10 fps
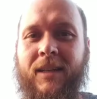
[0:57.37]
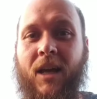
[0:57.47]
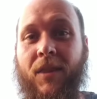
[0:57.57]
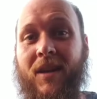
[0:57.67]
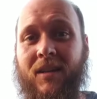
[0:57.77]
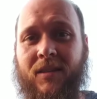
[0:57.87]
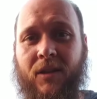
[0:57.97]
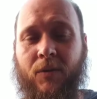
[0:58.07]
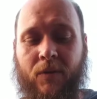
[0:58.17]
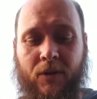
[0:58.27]
Now the next
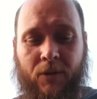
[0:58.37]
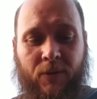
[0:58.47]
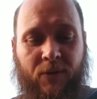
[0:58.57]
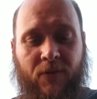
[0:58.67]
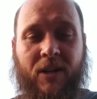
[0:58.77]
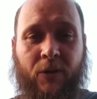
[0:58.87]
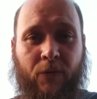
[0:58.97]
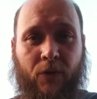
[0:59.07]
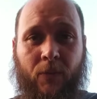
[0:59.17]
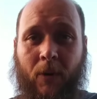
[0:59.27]
thing you want to do is find your
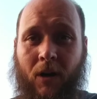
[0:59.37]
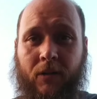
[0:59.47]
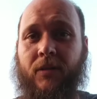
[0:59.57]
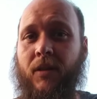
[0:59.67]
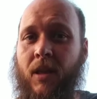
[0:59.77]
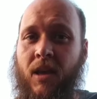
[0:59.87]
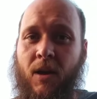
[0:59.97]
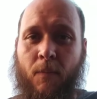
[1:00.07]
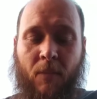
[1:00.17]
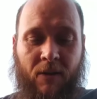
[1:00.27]
fuse box.
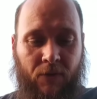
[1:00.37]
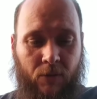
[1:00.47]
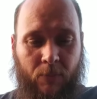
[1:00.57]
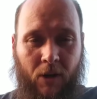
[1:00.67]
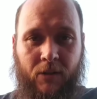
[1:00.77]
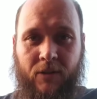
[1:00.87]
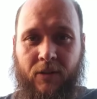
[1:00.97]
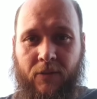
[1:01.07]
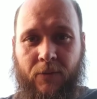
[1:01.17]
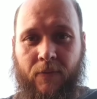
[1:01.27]
My fuse box
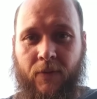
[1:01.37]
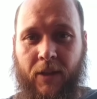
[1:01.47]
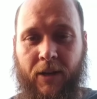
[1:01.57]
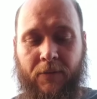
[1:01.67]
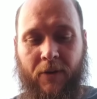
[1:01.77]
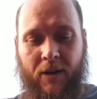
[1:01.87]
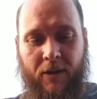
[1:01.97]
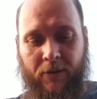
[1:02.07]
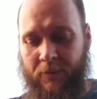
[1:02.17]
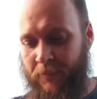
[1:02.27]
is landed right
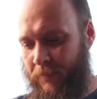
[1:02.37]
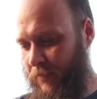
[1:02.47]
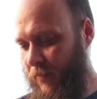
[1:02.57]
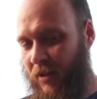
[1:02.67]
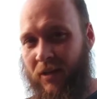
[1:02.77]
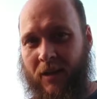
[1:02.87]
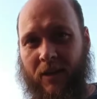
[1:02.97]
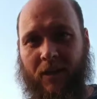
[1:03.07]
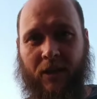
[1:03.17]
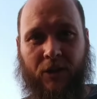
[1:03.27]
here.
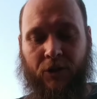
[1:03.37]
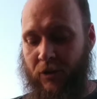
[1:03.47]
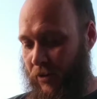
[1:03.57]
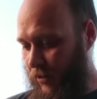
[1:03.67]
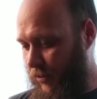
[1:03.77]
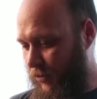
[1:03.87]
And then get your